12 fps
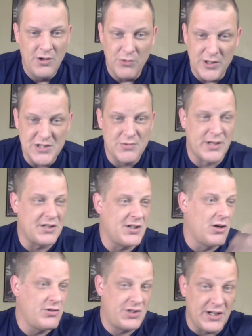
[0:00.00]
Whereas
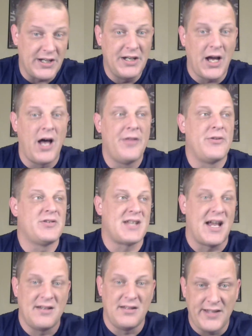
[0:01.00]
Rikidozan and others
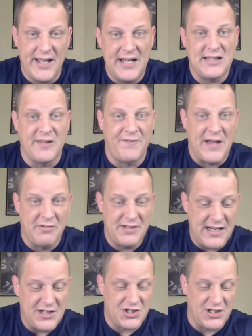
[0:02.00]
kind of laid the
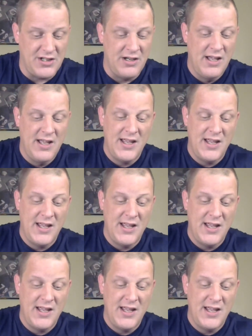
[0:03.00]
foundation,